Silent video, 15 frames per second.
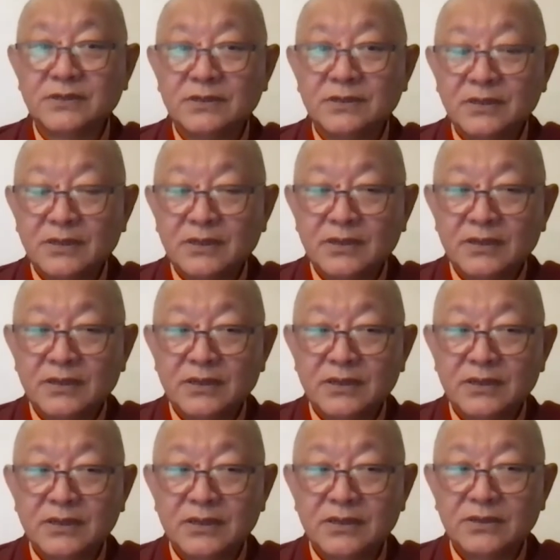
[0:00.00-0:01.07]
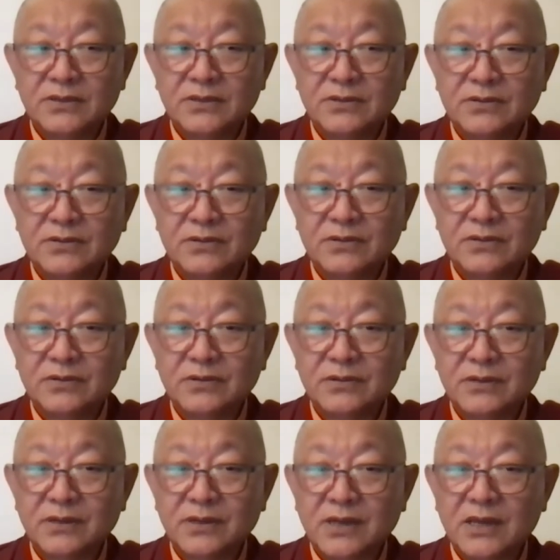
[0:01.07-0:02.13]
I'm not intelligent
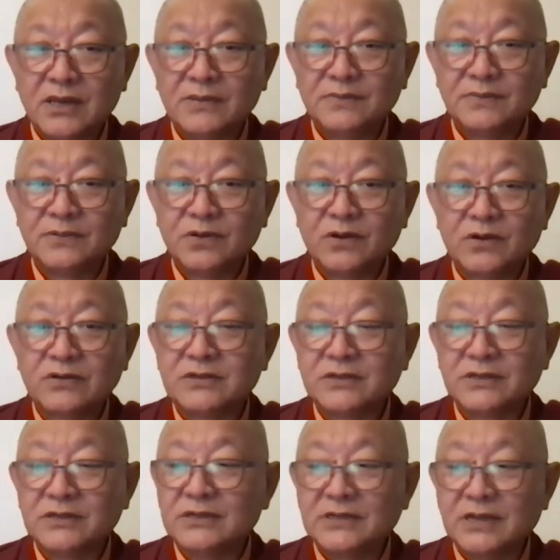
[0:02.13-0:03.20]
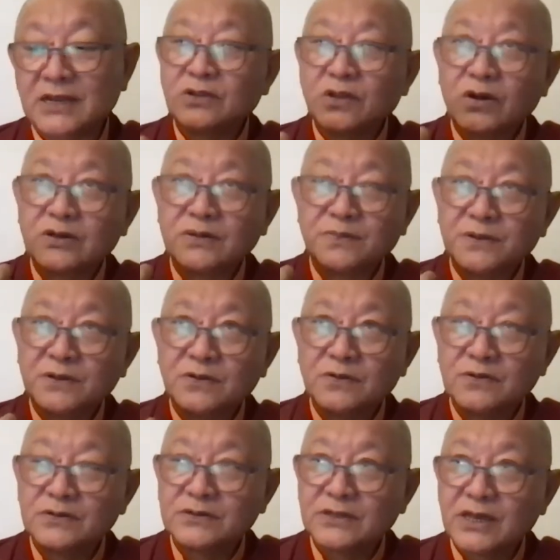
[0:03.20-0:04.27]
enough. It's not
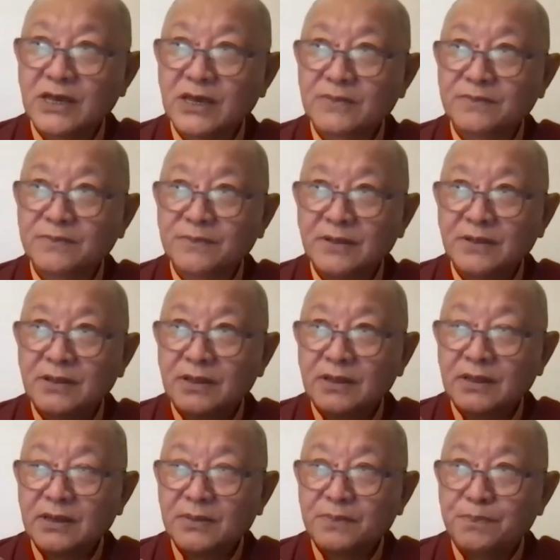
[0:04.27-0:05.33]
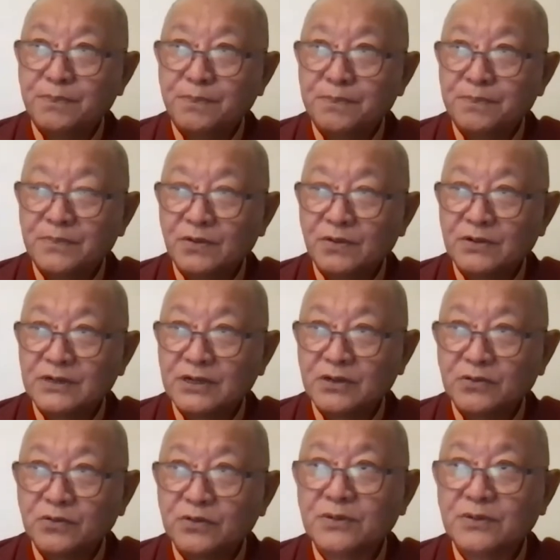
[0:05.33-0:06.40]
because I'm not a
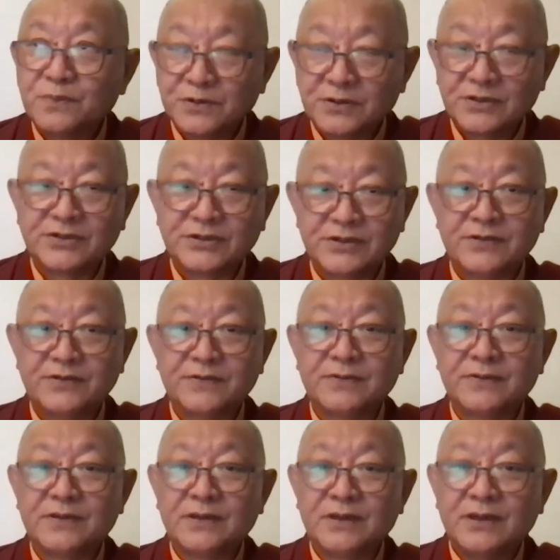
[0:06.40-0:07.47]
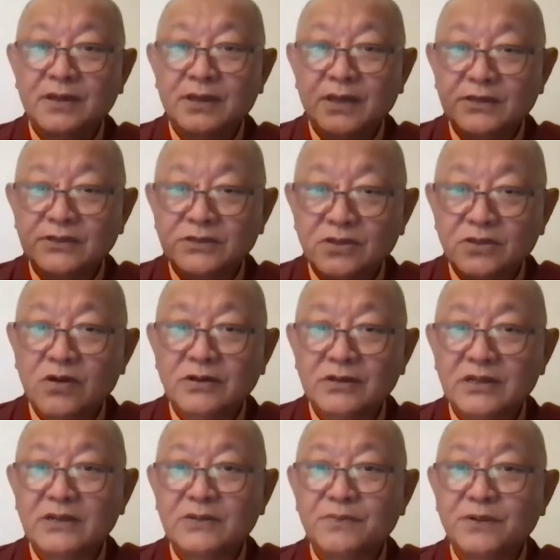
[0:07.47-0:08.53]
good person. It's not
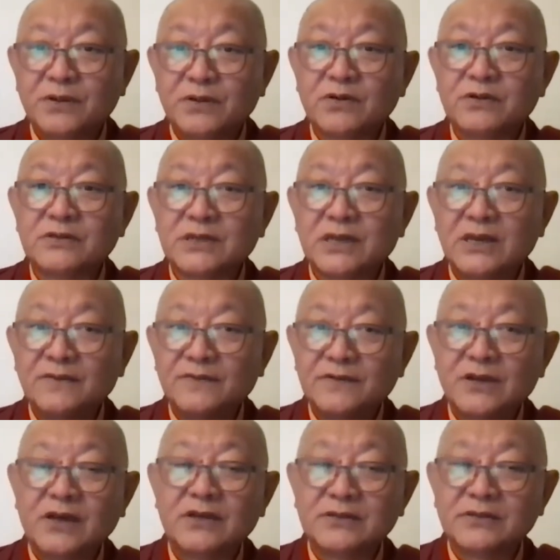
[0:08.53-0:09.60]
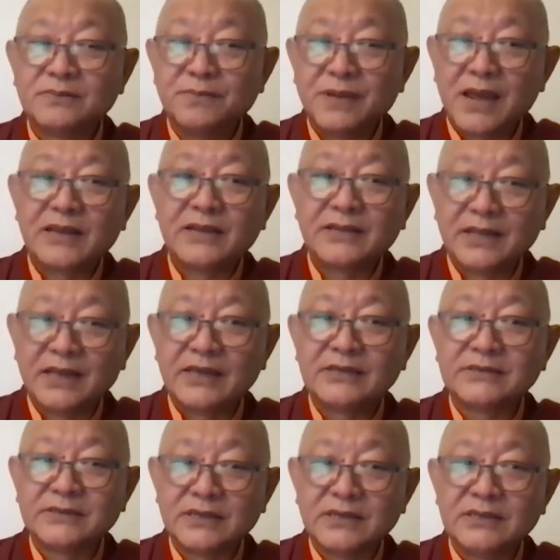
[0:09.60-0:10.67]
that because I've done bad
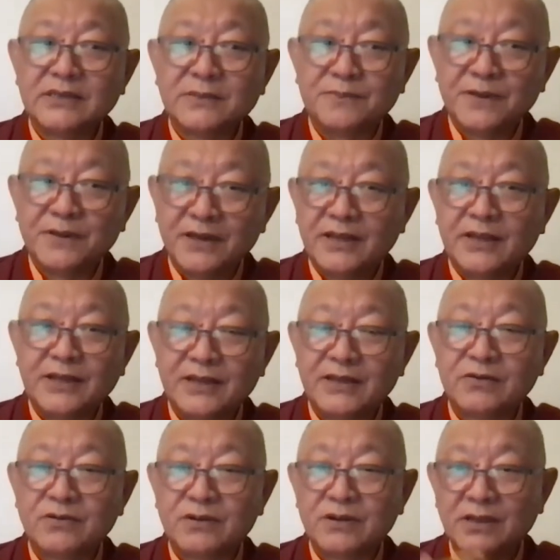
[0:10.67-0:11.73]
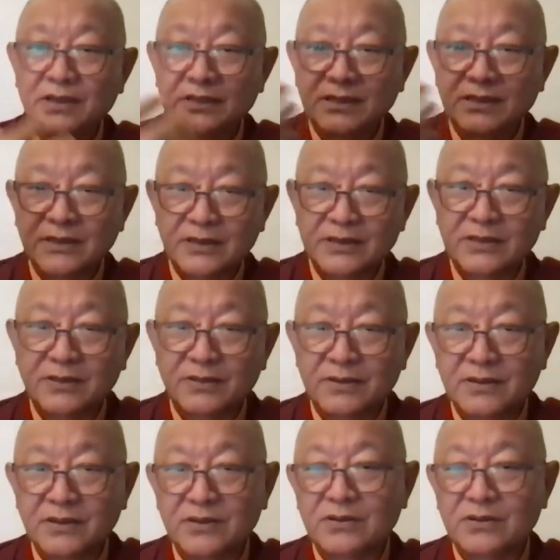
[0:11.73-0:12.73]
things in the beginning or in the